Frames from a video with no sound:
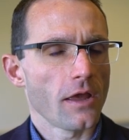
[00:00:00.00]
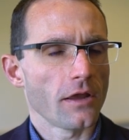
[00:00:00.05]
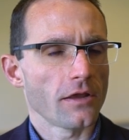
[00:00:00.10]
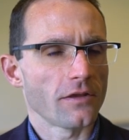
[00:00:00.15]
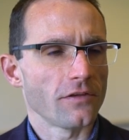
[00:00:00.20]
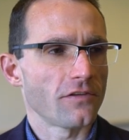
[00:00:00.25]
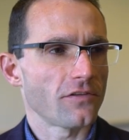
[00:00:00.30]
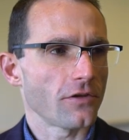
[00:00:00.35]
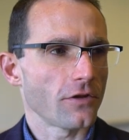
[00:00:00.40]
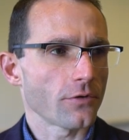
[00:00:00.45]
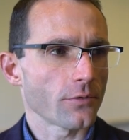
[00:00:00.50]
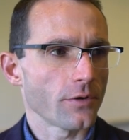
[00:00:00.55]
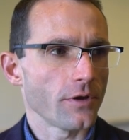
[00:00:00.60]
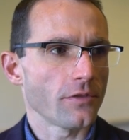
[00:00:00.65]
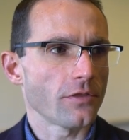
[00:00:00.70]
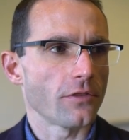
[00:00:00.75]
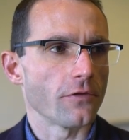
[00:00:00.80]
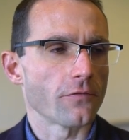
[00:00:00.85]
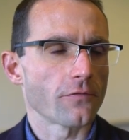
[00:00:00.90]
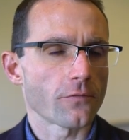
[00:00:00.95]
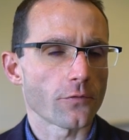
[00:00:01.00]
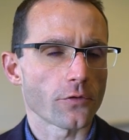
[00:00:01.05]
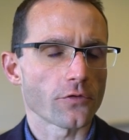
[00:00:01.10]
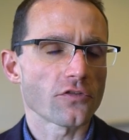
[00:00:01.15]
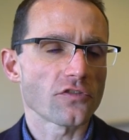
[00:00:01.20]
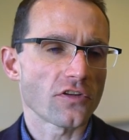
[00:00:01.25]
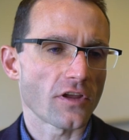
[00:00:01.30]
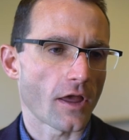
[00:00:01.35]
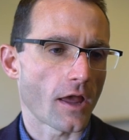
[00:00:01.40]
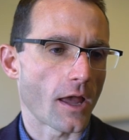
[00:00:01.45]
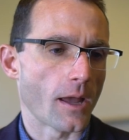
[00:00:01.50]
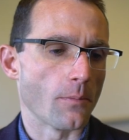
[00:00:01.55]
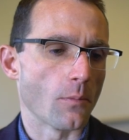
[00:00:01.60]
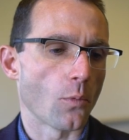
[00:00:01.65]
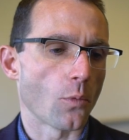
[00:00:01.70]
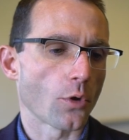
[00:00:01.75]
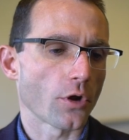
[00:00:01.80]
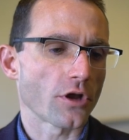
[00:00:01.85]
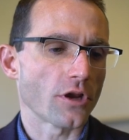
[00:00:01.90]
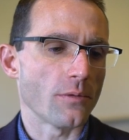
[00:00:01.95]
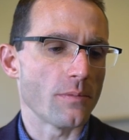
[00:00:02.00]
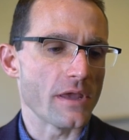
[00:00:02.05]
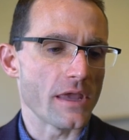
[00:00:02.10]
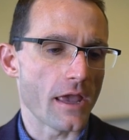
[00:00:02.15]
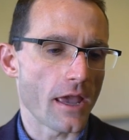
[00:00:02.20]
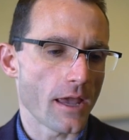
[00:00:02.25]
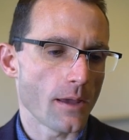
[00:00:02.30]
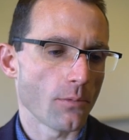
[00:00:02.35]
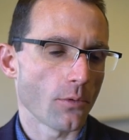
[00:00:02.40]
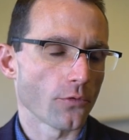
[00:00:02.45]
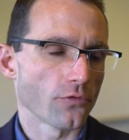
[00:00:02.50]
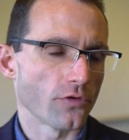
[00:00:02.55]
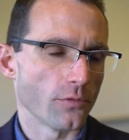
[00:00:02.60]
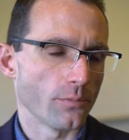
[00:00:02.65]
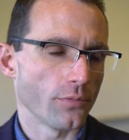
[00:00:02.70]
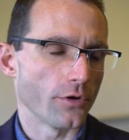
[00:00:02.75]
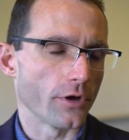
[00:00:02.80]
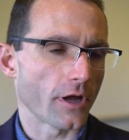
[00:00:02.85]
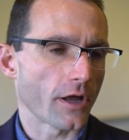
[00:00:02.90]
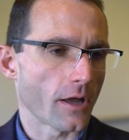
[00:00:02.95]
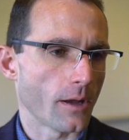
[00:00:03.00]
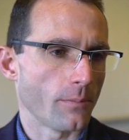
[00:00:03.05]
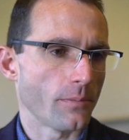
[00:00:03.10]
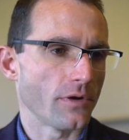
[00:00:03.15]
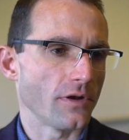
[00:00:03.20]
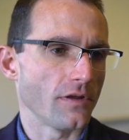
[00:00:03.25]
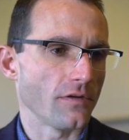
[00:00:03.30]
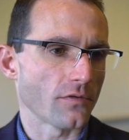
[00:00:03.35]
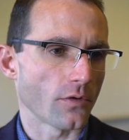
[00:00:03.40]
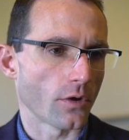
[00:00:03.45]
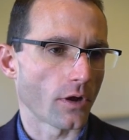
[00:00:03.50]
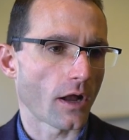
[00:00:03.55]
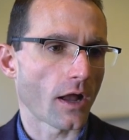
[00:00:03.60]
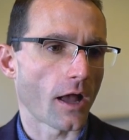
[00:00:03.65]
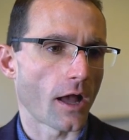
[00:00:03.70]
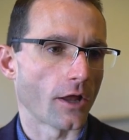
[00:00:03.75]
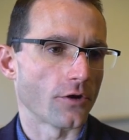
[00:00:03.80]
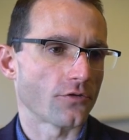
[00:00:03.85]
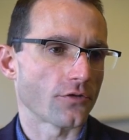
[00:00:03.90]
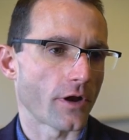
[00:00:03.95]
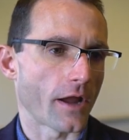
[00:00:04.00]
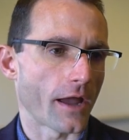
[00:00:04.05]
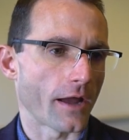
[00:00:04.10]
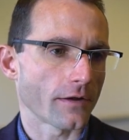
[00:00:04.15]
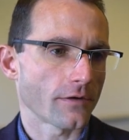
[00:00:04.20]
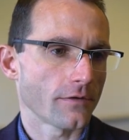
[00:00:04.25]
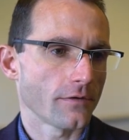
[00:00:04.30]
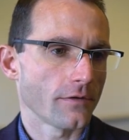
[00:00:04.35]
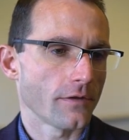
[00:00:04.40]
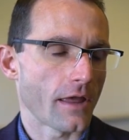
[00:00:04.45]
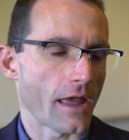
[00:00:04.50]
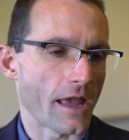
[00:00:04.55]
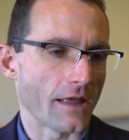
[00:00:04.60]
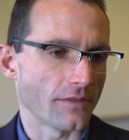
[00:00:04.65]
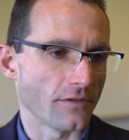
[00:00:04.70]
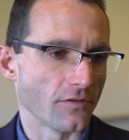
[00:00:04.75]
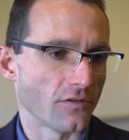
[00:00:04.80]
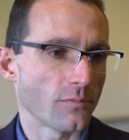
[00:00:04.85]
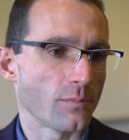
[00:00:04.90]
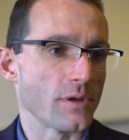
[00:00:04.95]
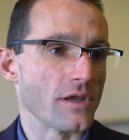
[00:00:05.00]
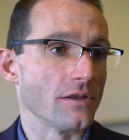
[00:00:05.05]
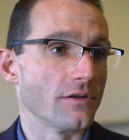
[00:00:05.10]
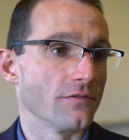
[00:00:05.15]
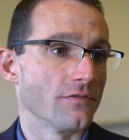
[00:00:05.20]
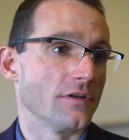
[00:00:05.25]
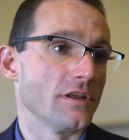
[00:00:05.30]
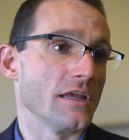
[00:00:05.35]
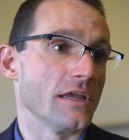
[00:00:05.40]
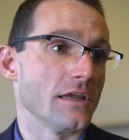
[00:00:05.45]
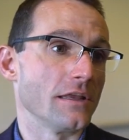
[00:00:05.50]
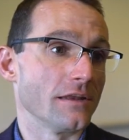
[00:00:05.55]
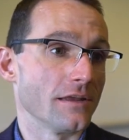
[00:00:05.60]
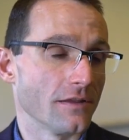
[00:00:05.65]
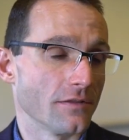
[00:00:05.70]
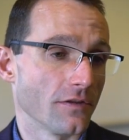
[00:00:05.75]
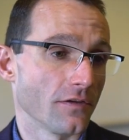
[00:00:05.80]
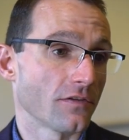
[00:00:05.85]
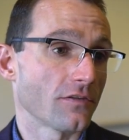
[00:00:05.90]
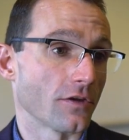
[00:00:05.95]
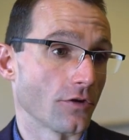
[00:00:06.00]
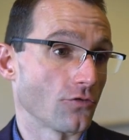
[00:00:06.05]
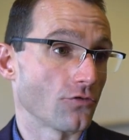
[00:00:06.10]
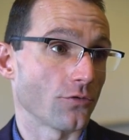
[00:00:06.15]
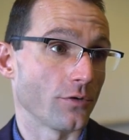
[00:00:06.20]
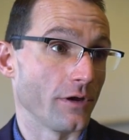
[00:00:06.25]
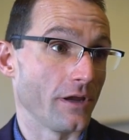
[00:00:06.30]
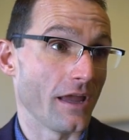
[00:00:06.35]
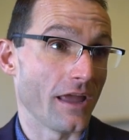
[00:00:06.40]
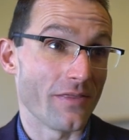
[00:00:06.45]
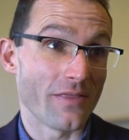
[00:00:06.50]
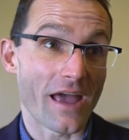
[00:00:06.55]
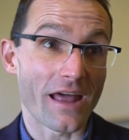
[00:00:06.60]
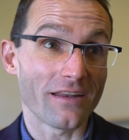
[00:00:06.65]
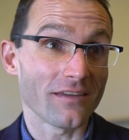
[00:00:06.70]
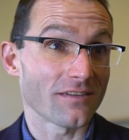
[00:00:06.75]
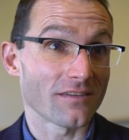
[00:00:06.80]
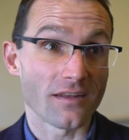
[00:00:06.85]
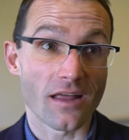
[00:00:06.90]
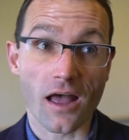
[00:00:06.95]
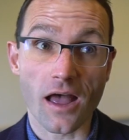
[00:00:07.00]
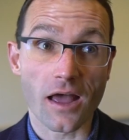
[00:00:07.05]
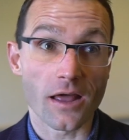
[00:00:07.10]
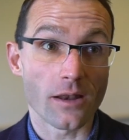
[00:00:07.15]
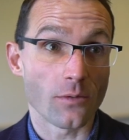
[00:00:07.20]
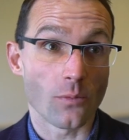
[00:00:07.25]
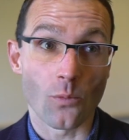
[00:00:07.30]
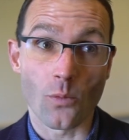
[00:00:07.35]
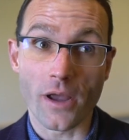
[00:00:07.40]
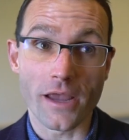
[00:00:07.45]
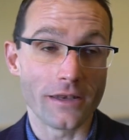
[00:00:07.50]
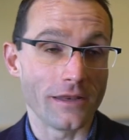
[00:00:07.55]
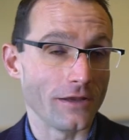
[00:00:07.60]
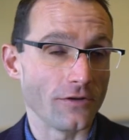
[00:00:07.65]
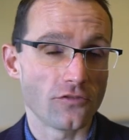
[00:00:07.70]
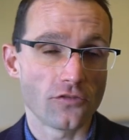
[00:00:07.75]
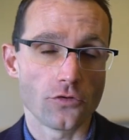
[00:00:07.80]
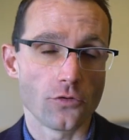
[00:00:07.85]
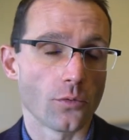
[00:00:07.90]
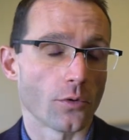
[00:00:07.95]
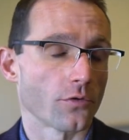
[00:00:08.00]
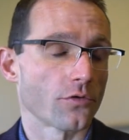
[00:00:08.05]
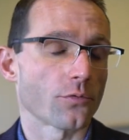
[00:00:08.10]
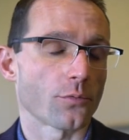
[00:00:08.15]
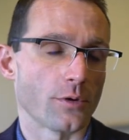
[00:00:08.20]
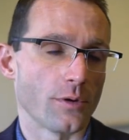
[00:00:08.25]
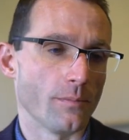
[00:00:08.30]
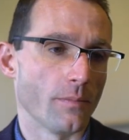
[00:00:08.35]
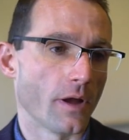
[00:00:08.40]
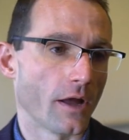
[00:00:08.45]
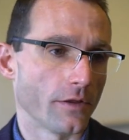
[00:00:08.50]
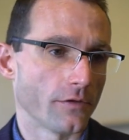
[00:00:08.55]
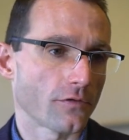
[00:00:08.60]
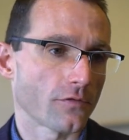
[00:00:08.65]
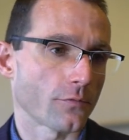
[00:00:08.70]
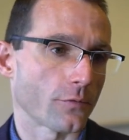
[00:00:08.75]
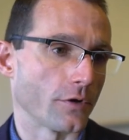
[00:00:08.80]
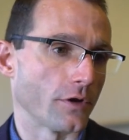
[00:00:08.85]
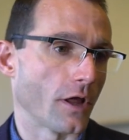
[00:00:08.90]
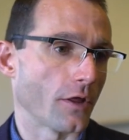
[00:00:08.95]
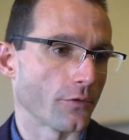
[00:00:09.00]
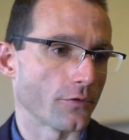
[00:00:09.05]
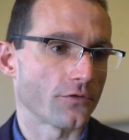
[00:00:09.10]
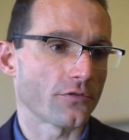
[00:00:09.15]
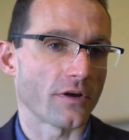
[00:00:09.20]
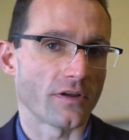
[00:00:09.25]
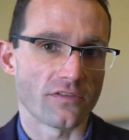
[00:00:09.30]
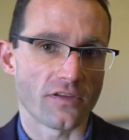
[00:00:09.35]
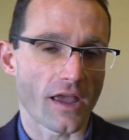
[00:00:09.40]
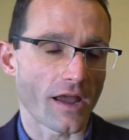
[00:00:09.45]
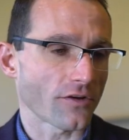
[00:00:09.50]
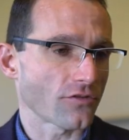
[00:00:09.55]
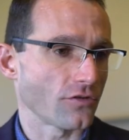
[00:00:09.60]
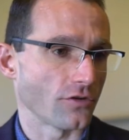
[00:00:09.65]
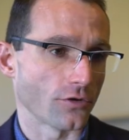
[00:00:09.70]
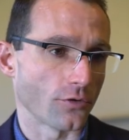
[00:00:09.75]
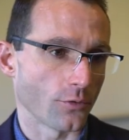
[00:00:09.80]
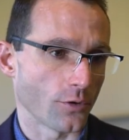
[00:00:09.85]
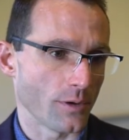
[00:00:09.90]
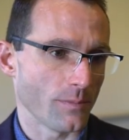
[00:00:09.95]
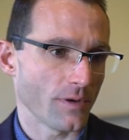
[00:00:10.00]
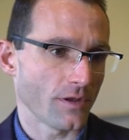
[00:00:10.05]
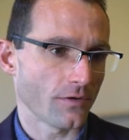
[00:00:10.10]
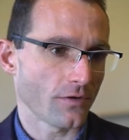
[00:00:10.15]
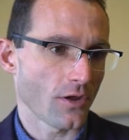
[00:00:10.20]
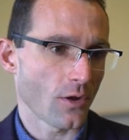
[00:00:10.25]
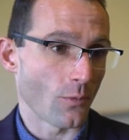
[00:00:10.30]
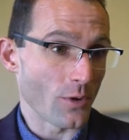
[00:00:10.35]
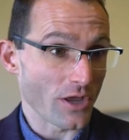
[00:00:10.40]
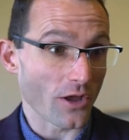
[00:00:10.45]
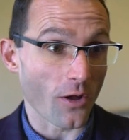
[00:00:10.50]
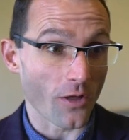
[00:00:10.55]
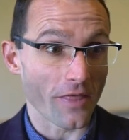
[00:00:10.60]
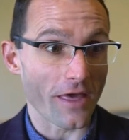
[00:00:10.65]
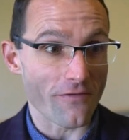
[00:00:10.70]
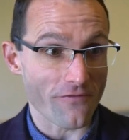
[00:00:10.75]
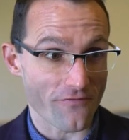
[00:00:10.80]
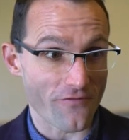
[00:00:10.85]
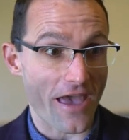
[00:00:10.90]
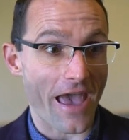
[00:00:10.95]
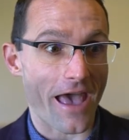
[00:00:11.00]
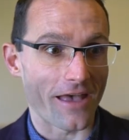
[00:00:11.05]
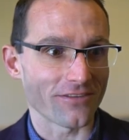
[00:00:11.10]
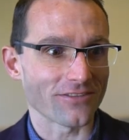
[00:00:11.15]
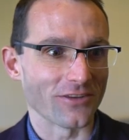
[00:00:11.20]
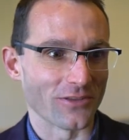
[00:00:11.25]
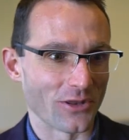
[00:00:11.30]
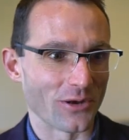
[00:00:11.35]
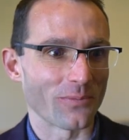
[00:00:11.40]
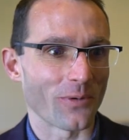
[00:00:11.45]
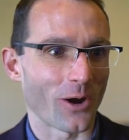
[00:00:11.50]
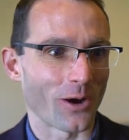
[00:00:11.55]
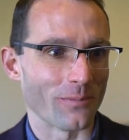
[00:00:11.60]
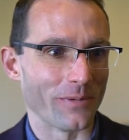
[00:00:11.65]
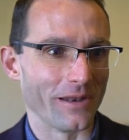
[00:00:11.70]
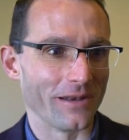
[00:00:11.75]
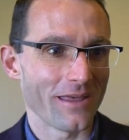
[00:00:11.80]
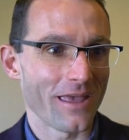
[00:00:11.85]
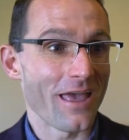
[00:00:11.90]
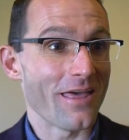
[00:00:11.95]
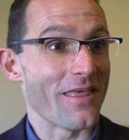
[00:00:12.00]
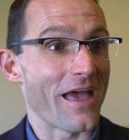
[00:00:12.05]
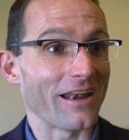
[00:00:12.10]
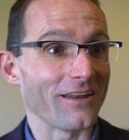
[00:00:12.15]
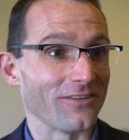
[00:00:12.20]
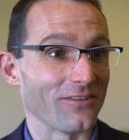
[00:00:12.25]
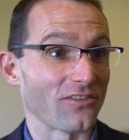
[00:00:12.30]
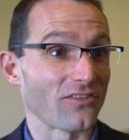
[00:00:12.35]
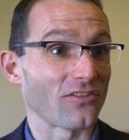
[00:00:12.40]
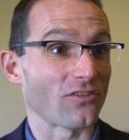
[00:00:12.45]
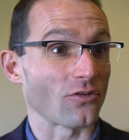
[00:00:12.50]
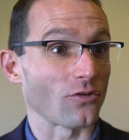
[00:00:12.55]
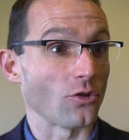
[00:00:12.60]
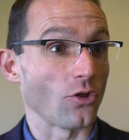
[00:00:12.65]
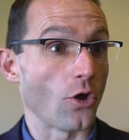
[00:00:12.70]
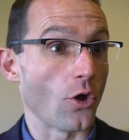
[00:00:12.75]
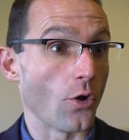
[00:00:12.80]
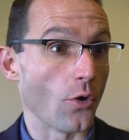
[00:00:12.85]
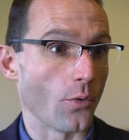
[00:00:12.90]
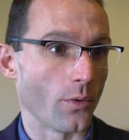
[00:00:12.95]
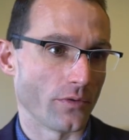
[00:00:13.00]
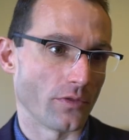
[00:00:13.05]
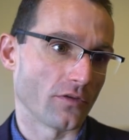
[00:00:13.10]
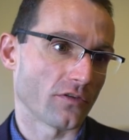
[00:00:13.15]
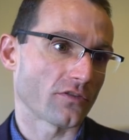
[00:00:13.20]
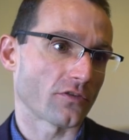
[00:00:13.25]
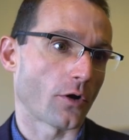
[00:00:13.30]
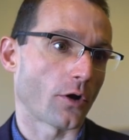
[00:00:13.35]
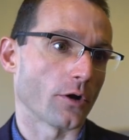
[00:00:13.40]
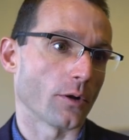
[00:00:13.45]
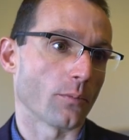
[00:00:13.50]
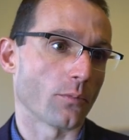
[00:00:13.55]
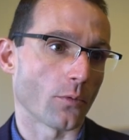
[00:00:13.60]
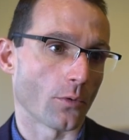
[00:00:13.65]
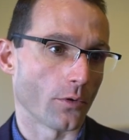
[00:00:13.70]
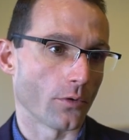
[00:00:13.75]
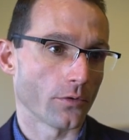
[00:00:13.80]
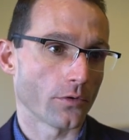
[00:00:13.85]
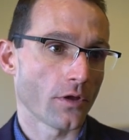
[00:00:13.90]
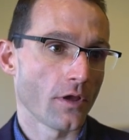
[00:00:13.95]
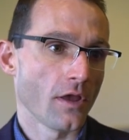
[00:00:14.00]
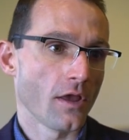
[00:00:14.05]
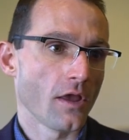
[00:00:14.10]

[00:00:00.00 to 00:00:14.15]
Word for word: consider it the first time we're going to be able to put companies on contract at the speed of need in this century. And that is not waiting two or three months for another transaction agreement. We call that fast in the department. That is slow in the startup world.